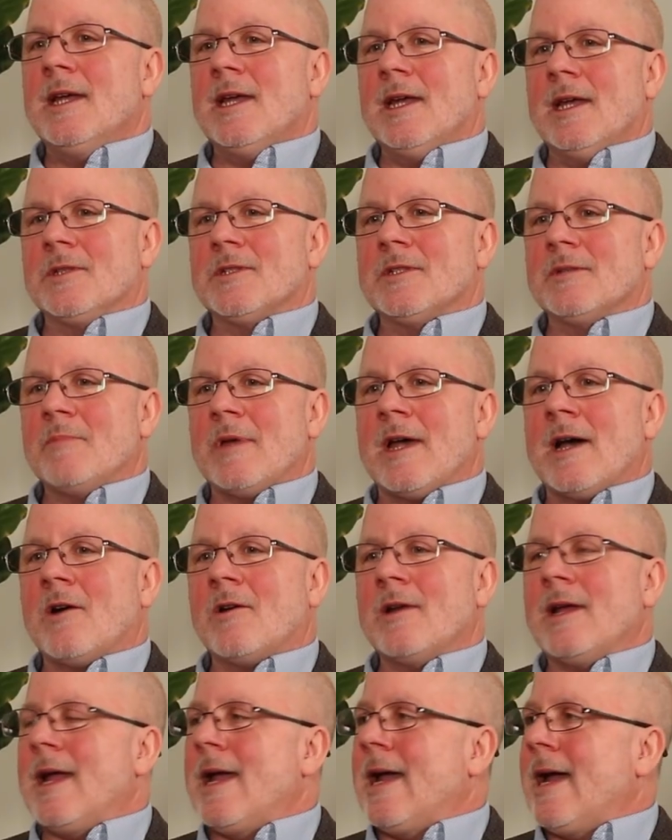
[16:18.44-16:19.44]
it's
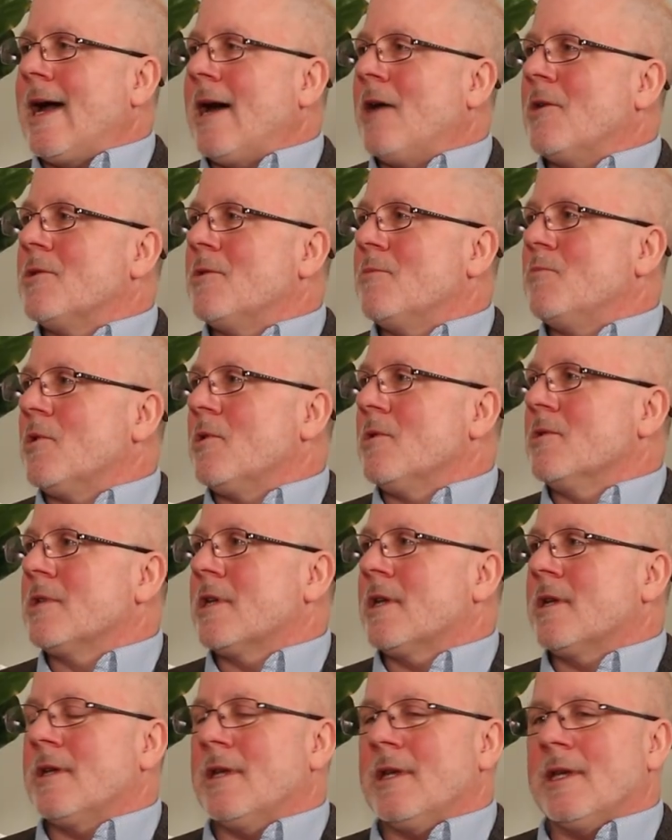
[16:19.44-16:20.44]
about how the
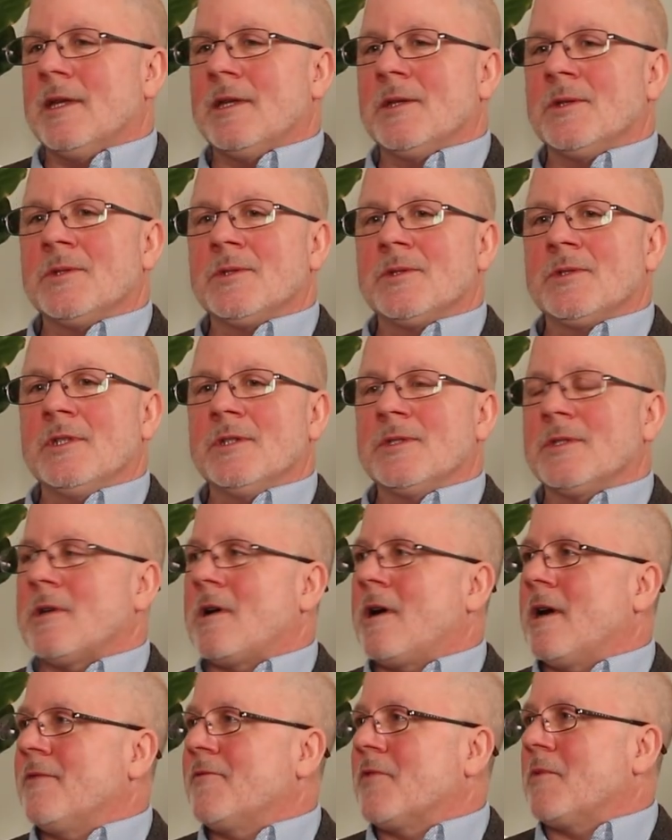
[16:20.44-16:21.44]
building is
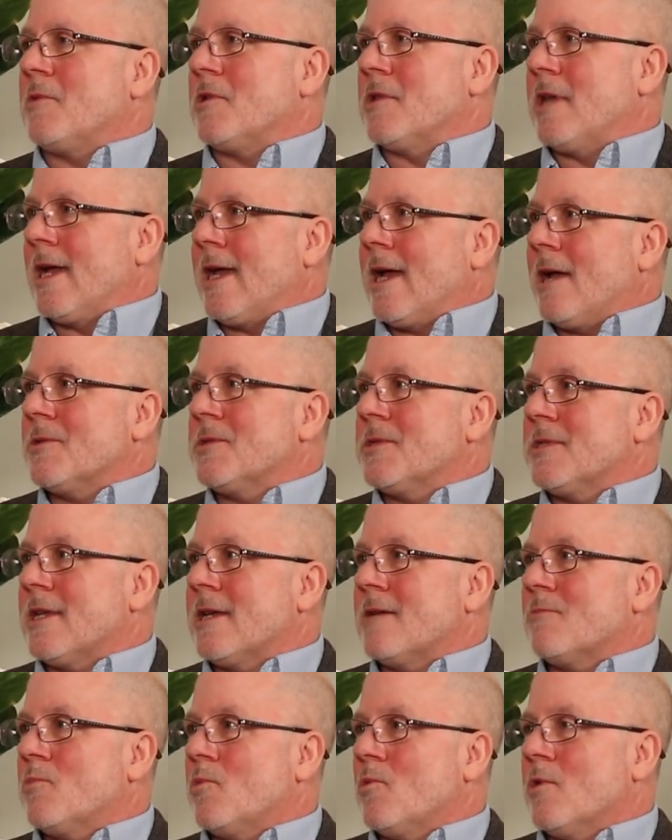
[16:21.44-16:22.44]
designed from a layout
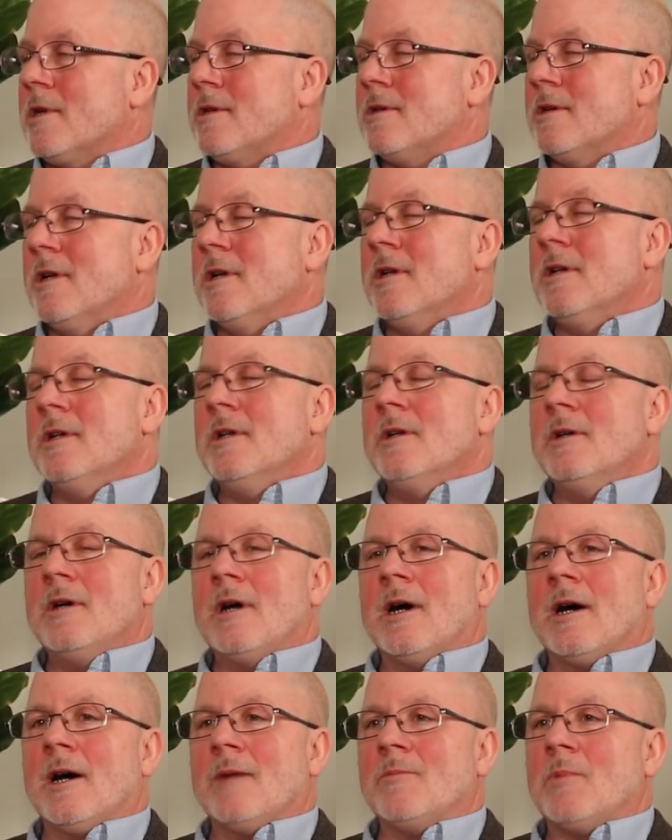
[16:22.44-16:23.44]
standpoint.
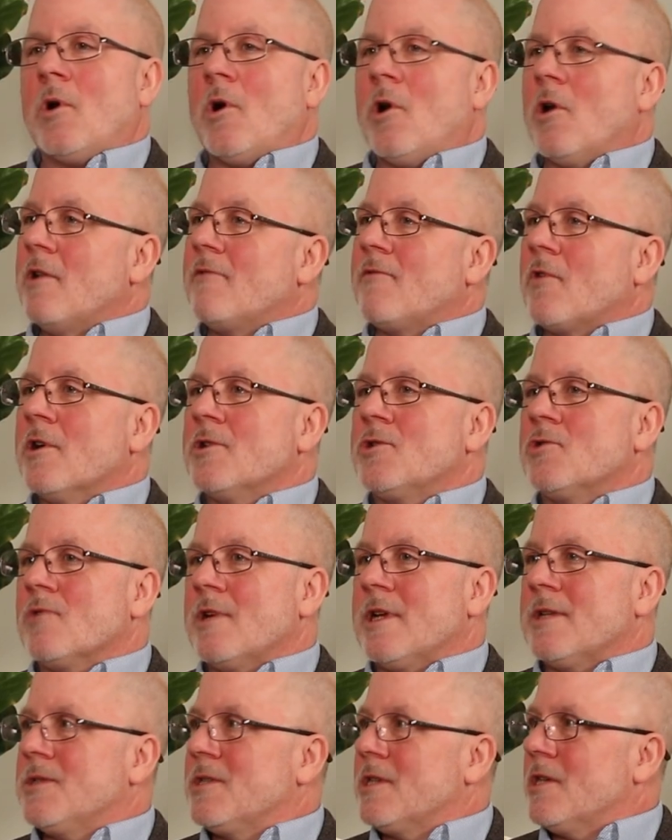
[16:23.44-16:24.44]
All of our
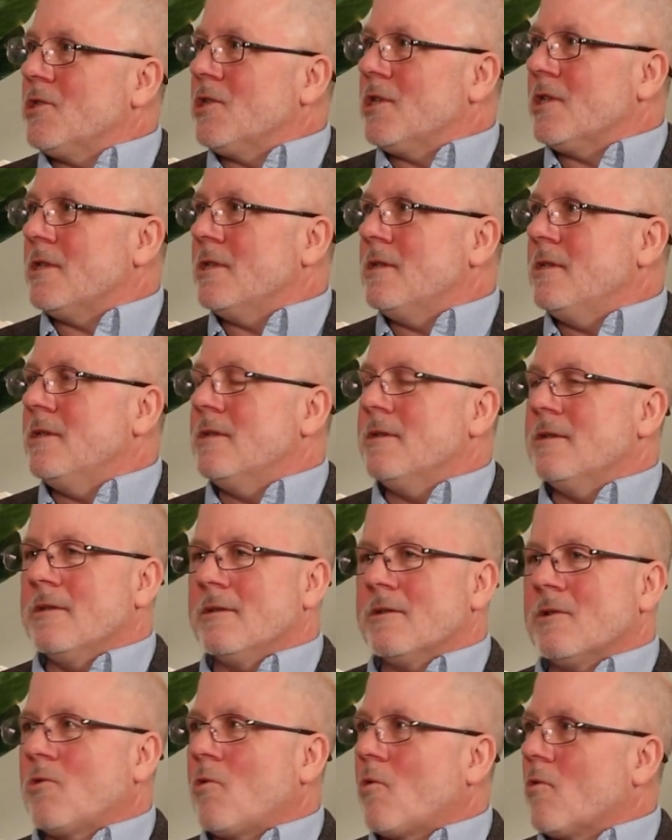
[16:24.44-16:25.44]
transition
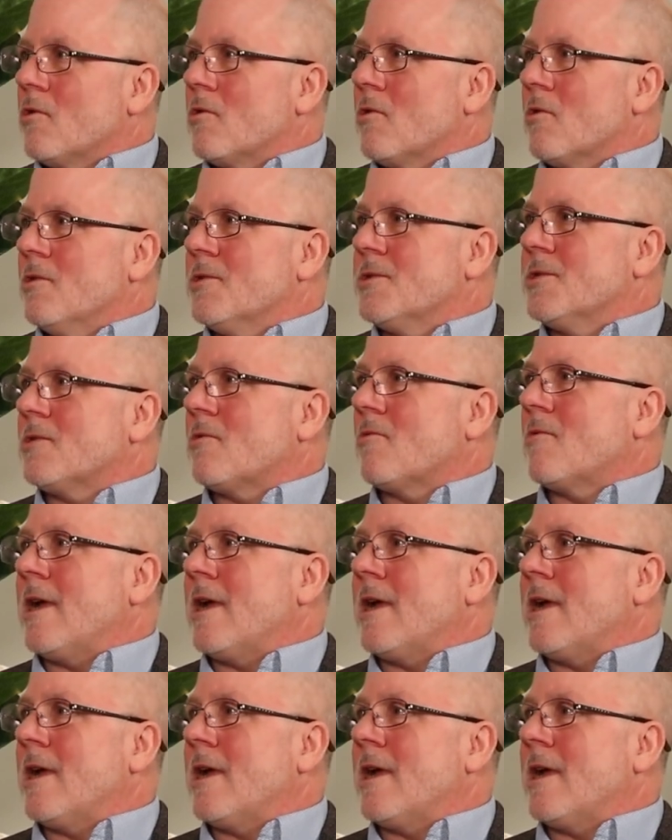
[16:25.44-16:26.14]
corridors are